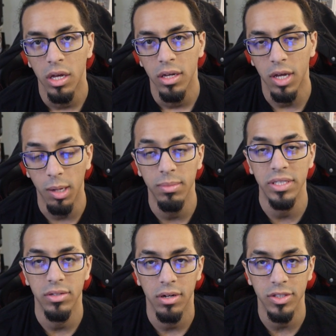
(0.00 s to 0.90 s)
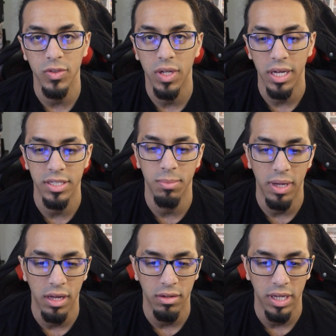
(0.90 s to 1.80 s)
come and talk to you guys
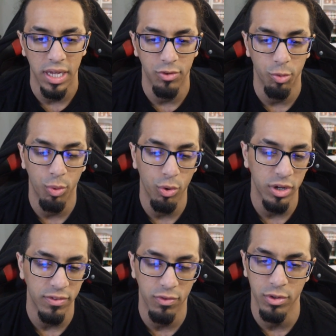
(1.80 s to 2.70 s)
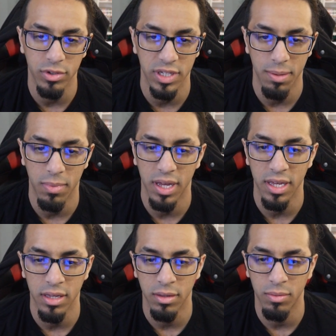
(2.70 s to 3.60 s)
about and report it for those that
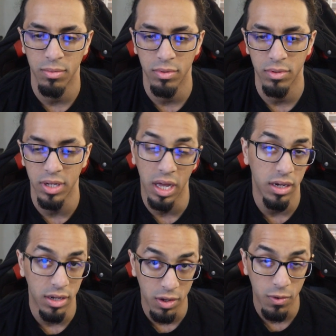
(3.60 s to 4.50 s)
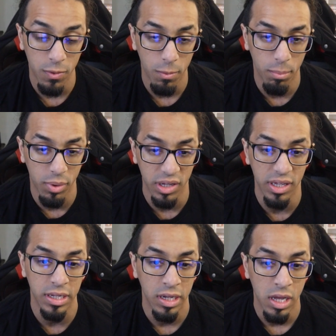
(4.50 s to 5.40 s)
might not know,
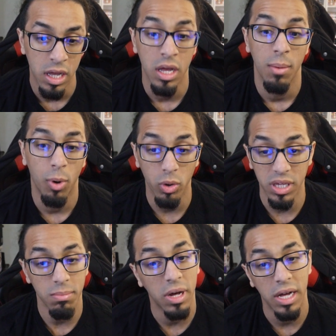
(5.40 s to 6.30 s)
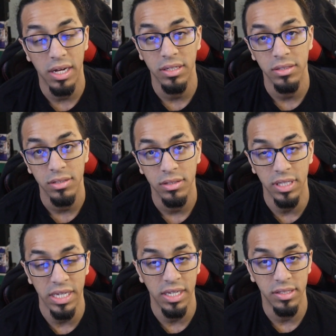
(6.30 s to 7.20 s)
but Pokemon,
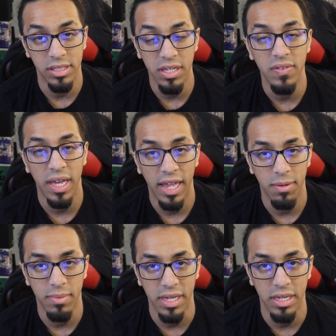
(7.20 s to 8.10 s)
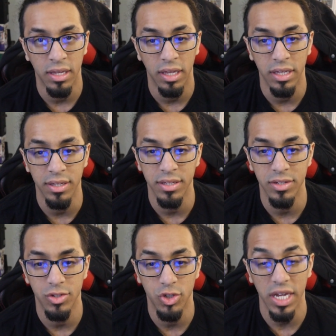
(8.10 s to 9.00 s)
the TV anime,
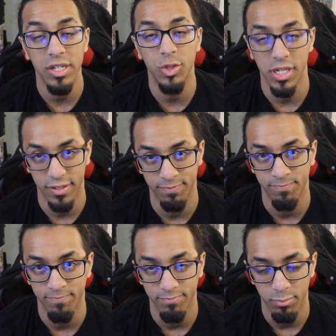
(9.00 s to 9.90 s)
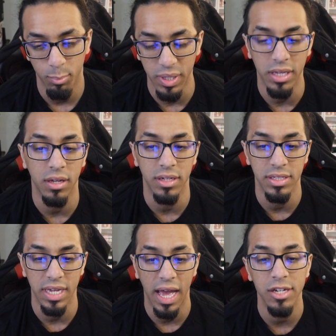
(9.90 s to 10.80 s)
is changing
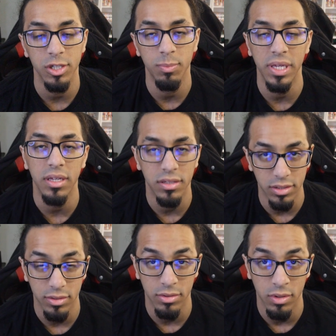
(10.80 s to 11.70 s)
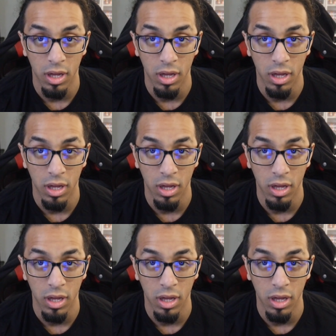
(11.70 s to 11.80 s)
because Ash and Pikachu